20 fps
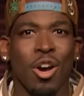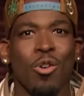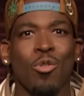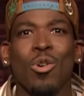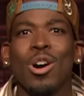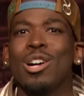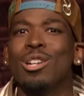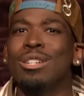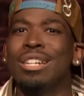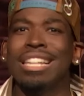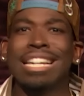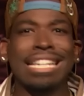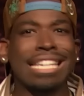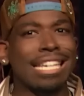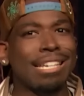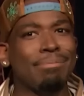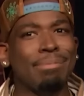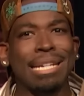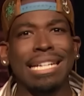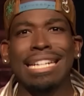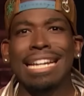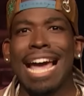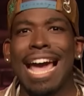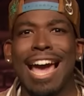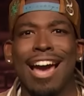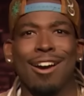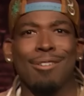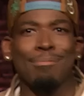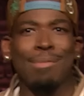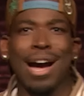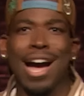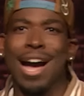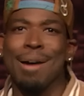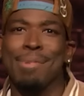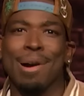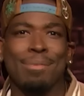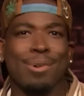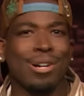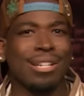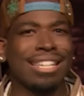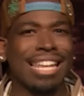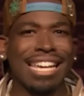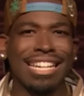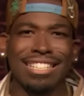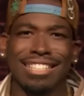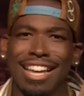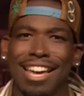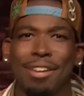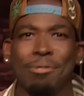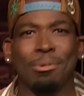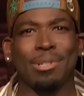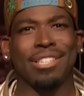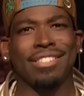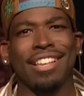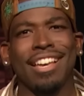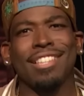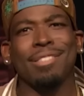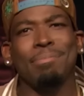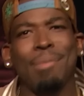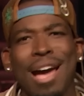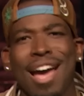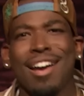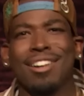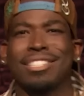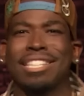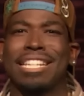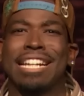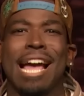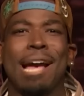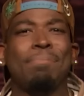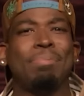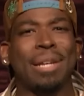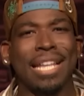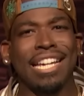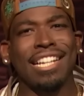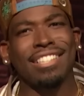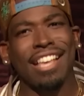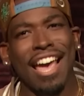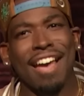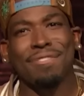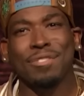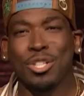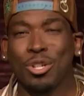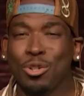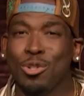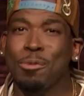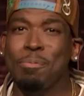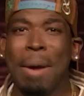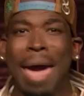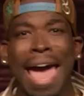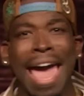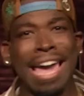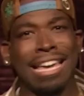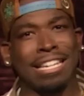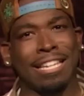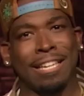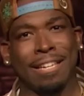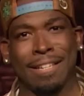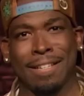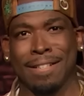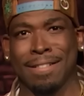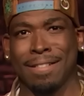Well, look at me now, Mom. I'm on Late Night with Seth Meyers. Can I please have Zeus back?